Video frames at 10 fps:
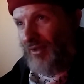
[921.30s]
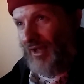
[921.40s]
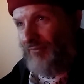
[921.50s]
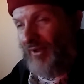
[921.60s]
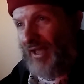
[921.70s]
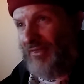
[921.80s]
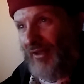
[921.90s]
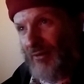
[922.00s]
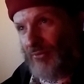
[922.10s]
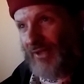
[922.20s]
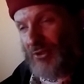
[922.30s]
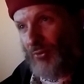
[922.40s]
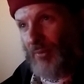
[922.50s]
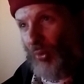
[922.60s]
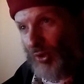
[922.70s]
I thought he was
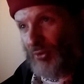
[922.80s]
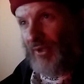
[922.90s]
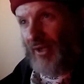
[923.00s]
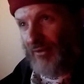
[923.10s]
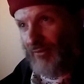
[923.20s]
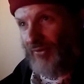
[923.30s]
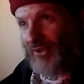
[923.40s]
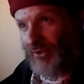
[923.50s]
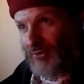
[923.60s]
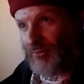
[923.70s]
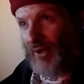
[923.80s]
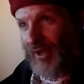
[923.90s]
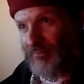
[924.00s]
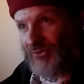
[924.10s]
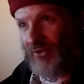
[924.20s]
actually more creative on Under
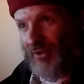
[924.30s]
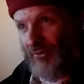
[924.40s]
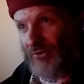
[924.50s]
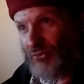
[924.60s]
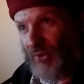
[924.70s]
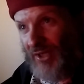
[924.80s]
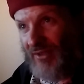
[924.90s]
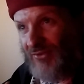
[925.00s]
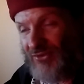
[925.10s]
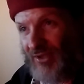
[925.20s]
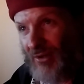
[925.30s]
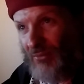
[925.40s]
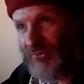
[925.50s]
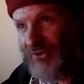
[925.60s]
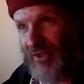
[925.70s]
Wraps, the treated
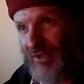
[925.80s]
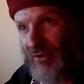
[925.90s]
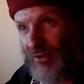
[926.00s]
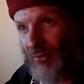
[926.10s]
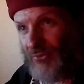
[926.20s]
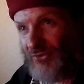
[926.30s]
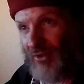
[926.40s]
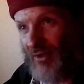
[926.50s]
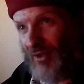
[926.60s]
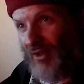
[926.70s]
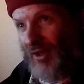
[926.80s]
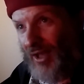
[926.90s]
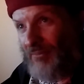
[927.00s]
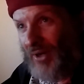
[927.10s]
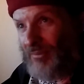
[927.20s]
sounds that he used.
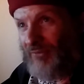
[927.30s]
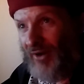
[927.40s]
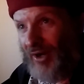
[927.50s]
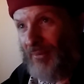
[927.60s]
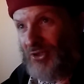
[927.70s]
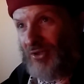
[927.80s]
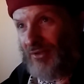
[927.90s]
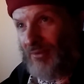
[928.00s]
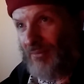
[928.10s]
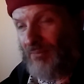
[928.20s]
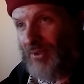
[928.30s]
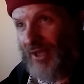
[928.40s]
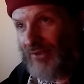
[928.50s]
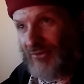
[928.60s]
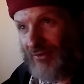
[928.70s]
Probably very much at the
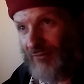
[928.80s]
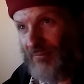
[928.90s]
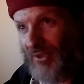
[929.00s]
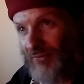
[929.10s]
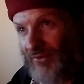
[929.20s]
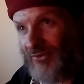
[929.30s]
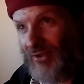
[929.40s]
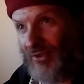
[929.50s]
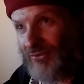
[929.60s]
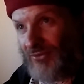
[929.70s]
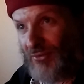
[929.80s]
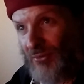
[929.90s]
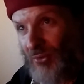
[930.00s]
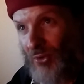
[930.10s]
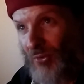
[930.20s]
behest of Pete Vitisse,
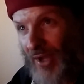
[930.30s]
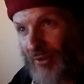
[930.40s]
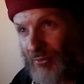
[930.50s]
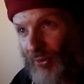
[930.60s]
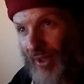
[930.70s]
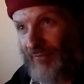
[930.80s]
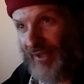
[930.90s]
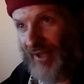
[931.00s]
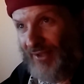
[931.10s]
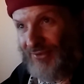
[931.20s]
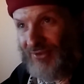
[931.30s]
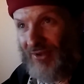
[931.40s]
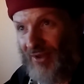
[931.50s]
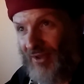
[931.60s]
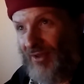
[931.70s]
who had a real heavy hand
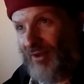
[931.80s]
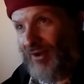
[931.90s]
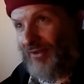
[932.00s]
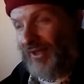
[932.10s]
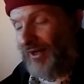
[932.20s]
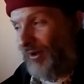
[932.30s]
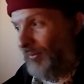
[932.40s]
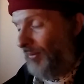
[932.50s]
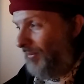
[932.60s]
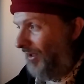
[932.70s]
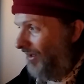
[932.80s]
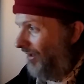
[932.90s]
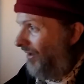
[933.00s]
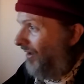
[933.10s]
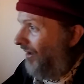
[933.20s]
on that album.
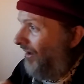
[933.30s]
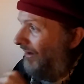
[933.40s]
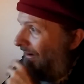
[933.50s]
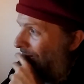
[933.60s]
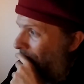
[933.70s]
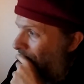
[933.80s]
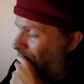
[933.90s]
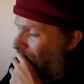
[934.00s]
Um,